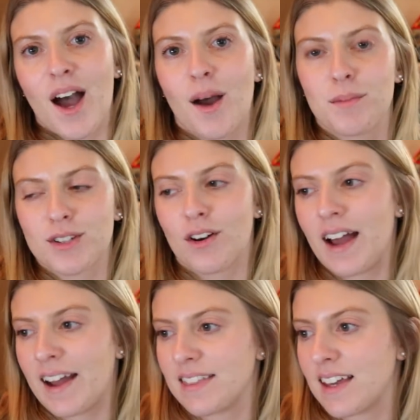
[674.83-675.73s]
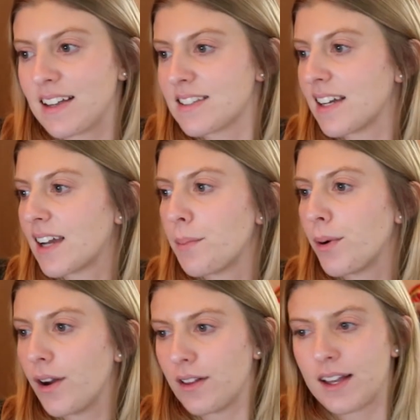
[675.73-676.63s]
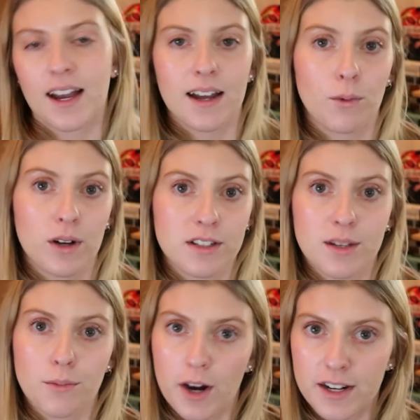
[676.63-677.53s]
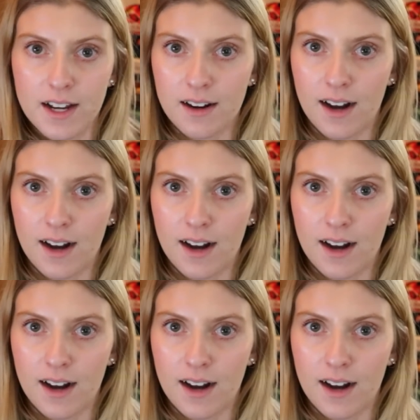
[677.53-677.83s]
So I'll add things like I put like I want some Rae Dunn